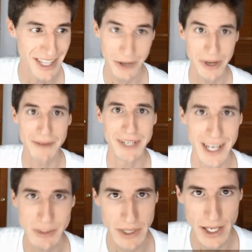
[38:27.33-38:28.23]
They don't have
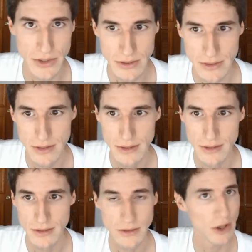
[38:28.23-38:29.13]
any explanations.
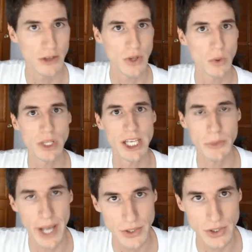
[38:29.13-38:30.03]
It's all totally
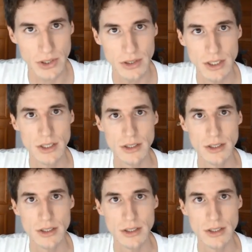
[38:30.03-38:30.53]
irrational,